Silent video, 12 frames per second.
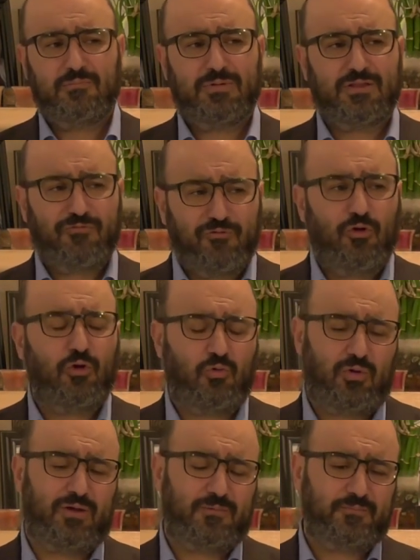But the
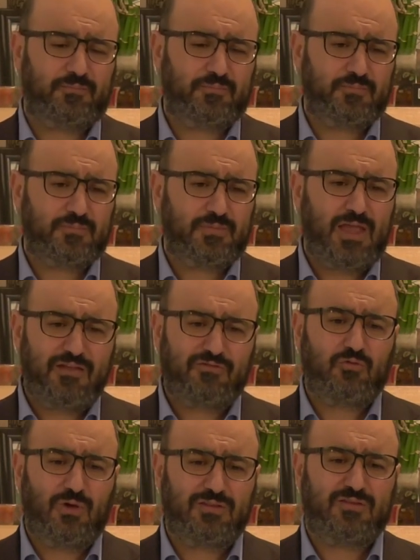follower has
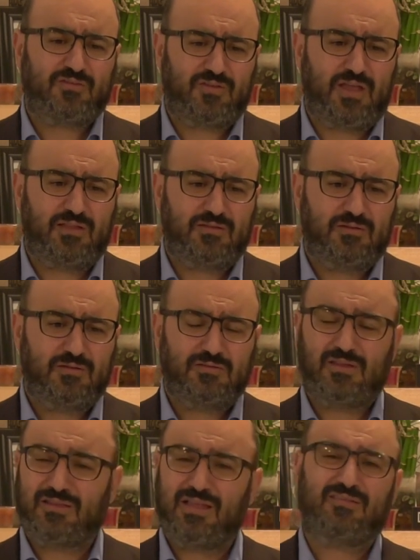to understand
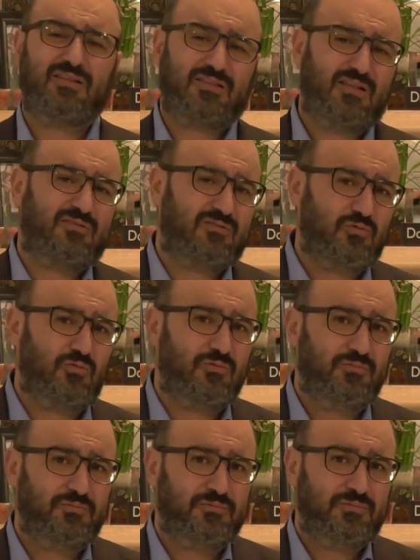that that's a test too.
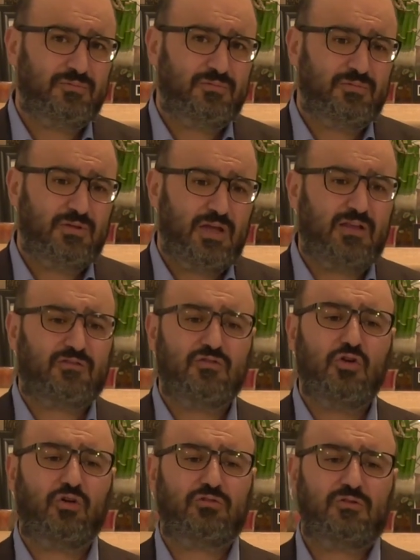It's
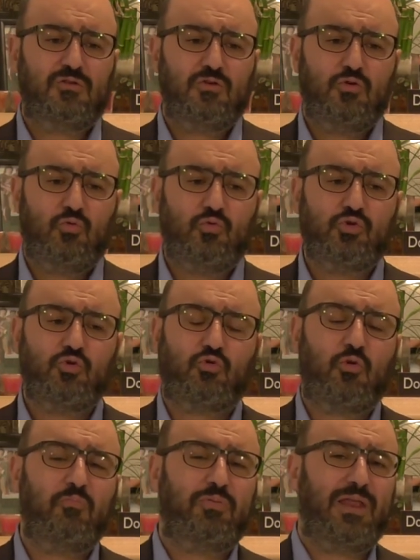not who you
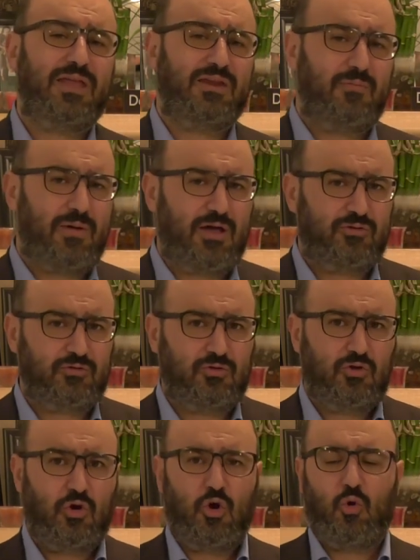complain about
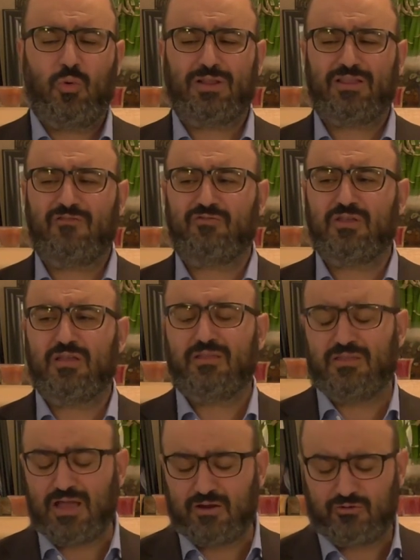or what have they
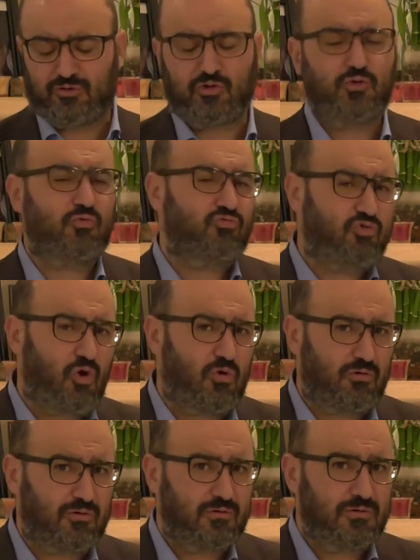done to you
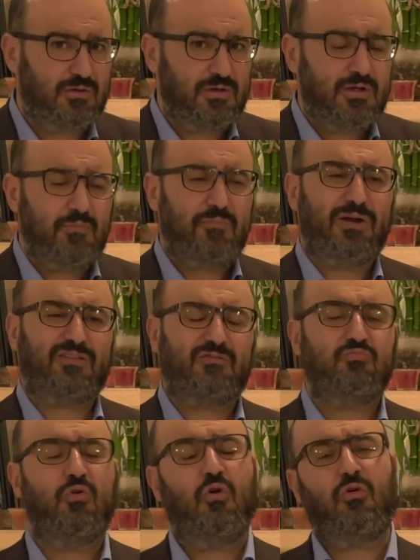wrong, but it's
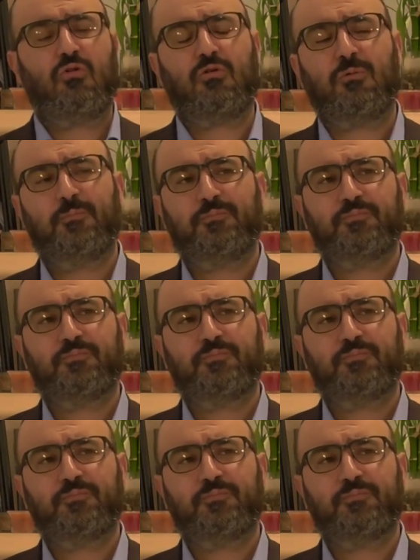more